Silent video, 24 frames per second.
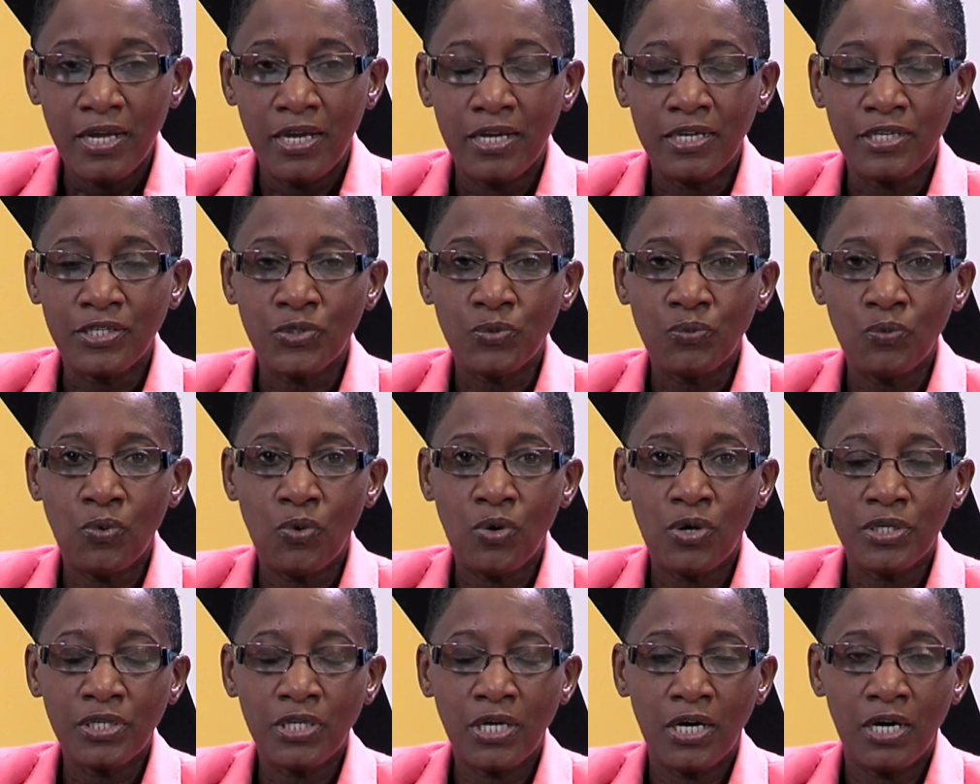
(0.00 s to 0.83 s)
is
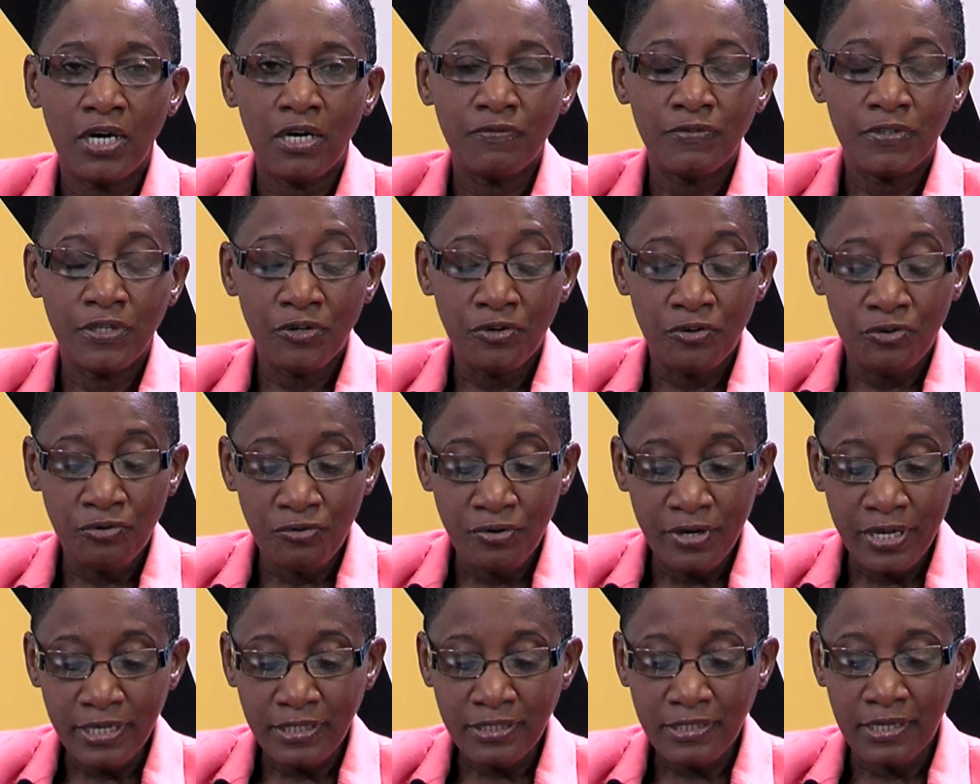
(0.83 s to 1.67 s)
one of the
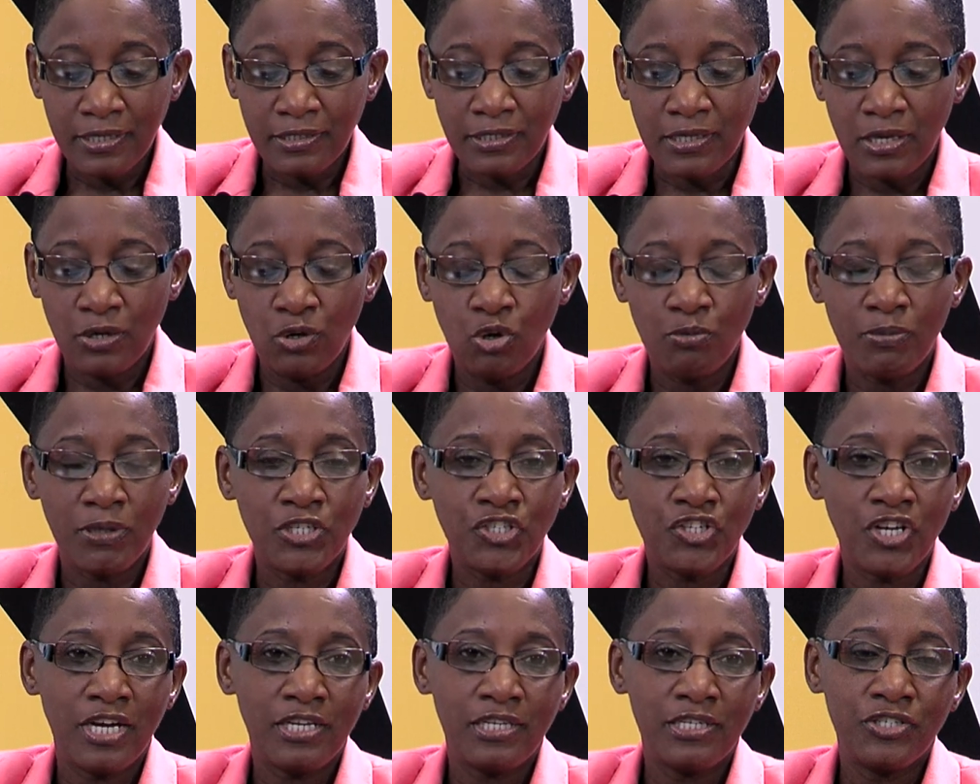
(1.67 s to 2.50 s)
greatest global
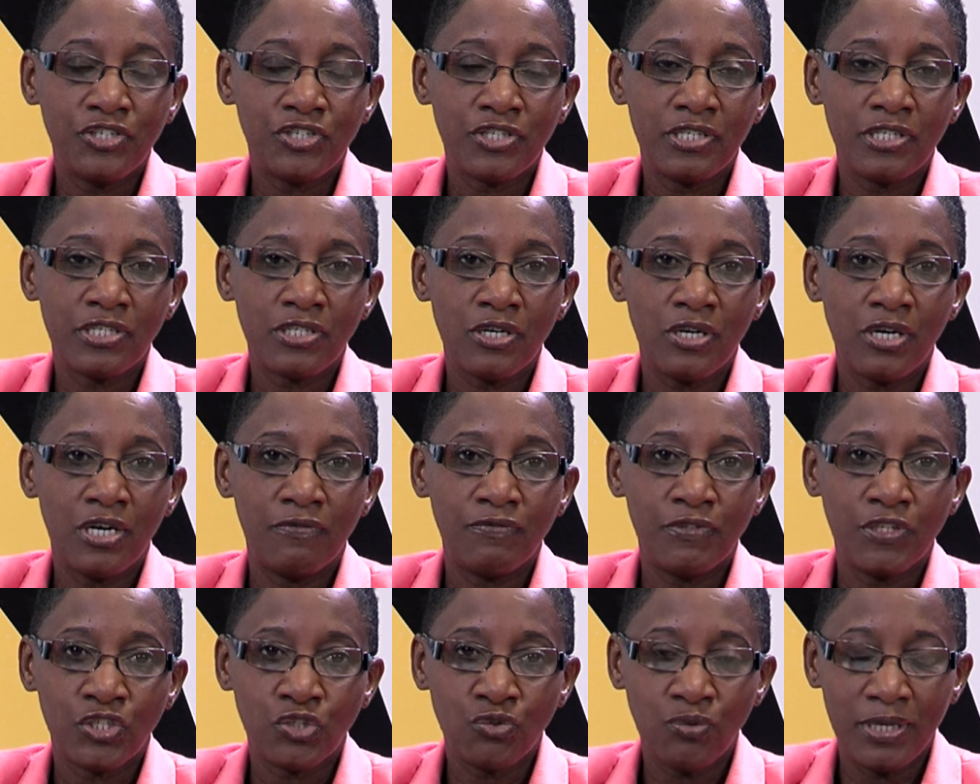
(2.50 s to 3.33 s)
challenges
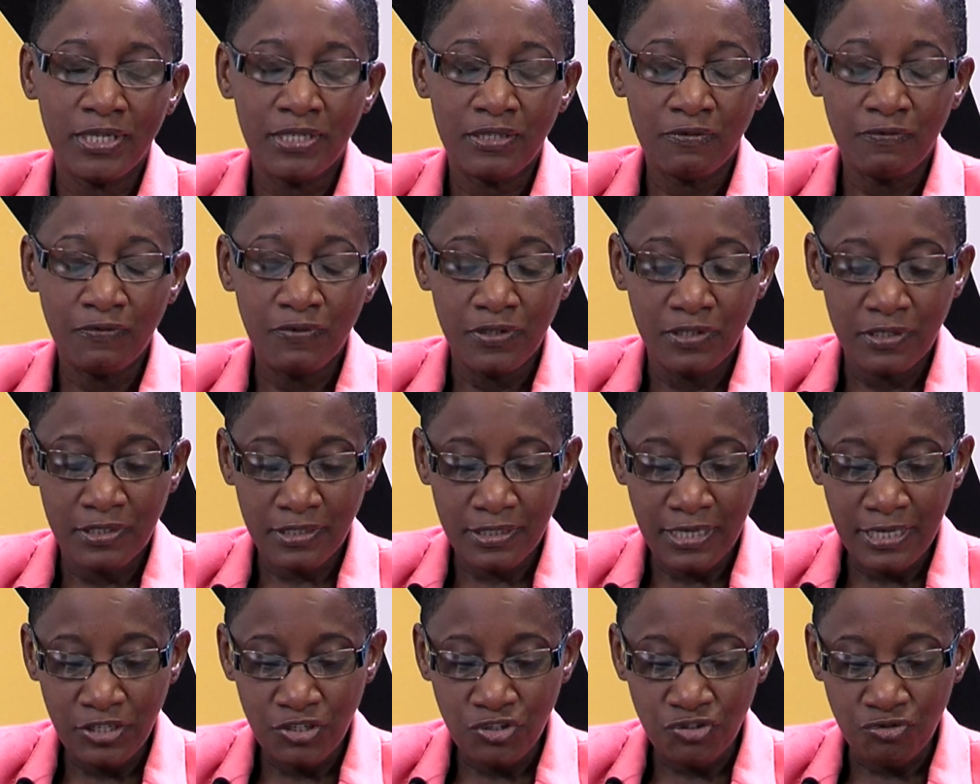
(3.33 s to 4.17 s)
of the 21st
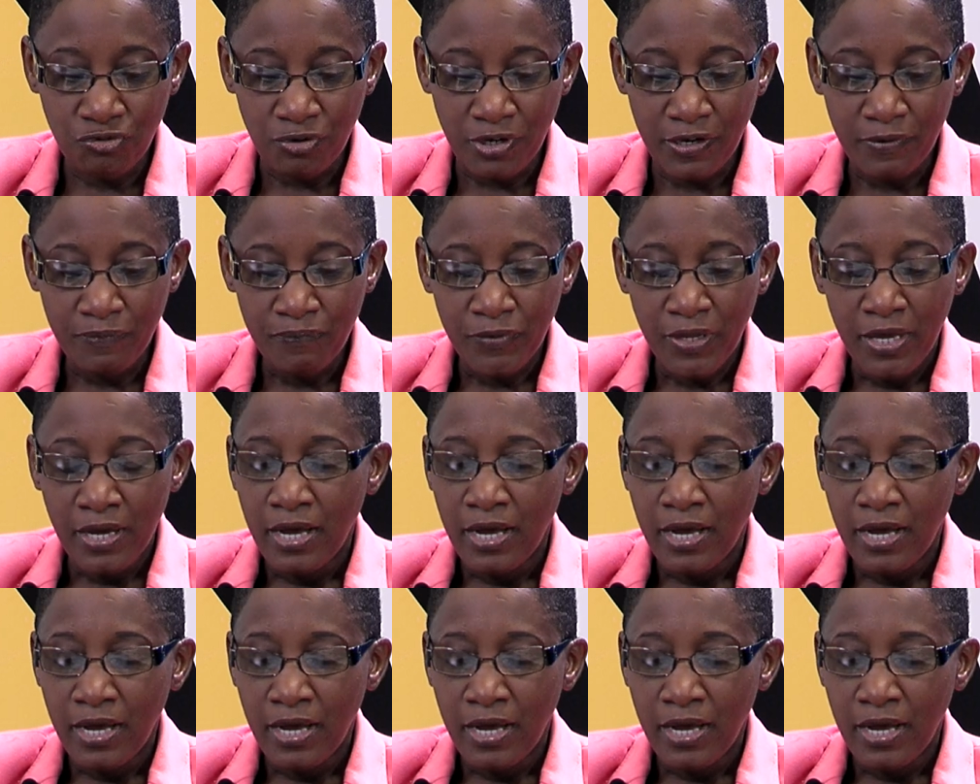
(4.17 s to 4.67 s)
century.